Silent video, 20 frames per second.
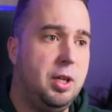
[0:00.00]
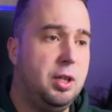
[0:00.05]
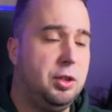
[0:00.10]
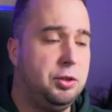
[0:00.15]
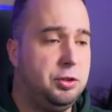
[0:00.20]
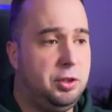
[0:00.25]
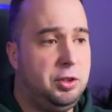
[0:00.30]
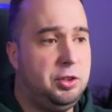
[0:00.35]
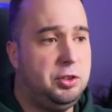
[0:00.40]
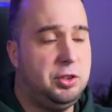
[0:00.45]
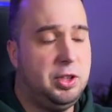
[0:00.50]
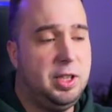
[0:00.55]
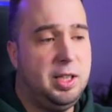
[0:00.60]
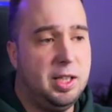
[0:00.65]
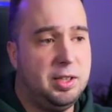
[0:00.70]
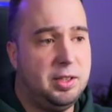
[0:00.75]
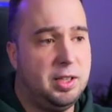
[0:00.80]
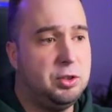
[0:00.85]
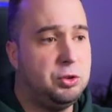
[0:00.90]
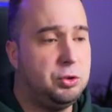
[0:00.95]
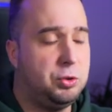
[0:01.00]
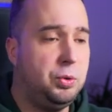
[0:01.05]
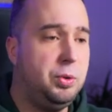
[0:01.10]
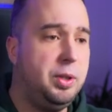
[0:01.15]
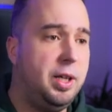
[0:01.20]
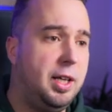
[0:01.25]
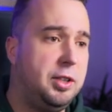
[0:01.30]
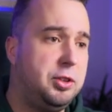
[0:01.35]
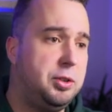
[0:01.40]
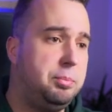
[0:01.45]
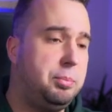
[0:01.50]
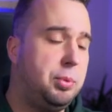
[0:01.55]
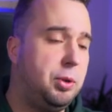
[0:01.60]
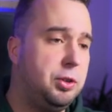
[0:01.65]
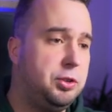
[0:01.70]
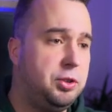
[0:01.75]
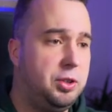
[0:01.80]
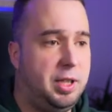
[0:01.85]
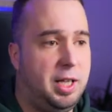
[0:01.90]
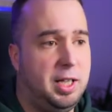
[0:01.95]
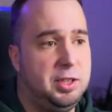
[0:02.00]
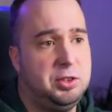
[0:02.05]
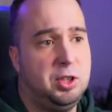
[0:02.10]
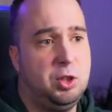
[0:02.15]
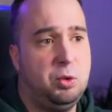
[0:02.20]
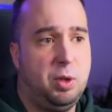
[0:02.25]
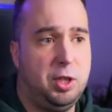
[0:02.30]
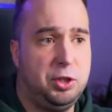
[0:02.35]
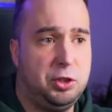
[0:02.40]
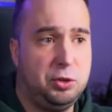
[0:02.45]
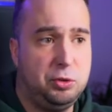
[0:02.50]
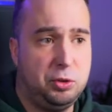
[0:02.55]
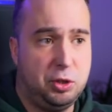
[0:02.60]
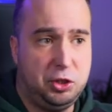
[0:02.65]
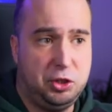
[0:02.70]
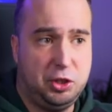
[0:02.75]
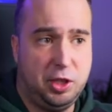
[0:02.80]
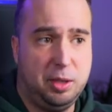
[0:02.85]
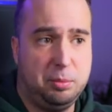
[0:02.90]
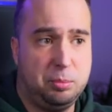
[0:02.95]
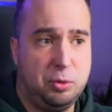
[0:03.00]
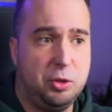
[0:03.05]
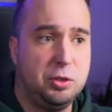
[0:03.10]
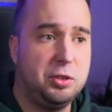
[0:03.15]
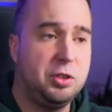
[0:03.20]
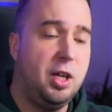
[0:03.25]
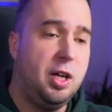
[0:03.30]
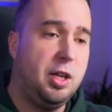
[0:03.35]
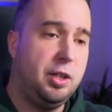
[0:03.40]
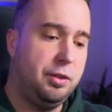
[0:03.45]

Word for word: So you see that as soon as a person asks the question to the chatbot,